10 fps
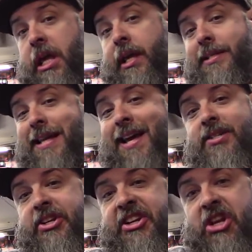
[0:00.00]
is
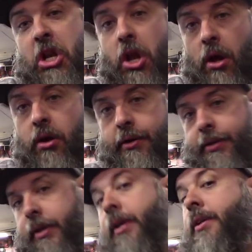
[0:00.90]
actually longer
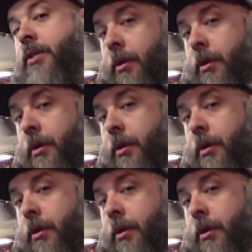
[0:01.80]
than the engine